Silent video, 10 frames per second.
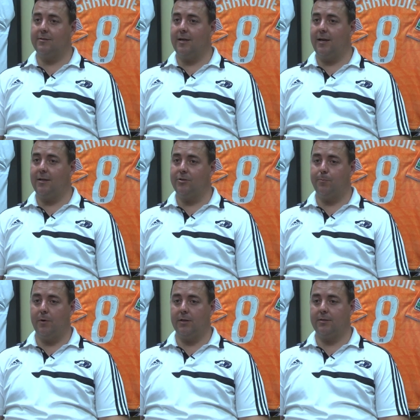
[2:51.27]
stage,
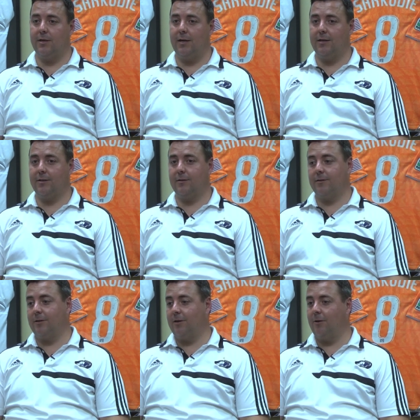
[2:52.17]
but
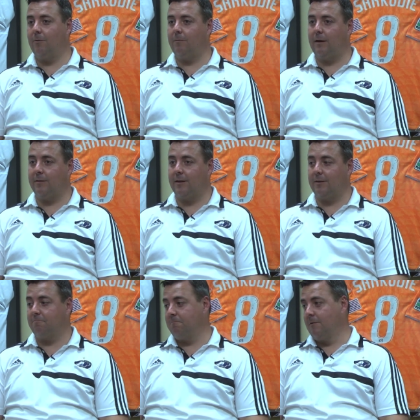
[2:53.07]
you know, I think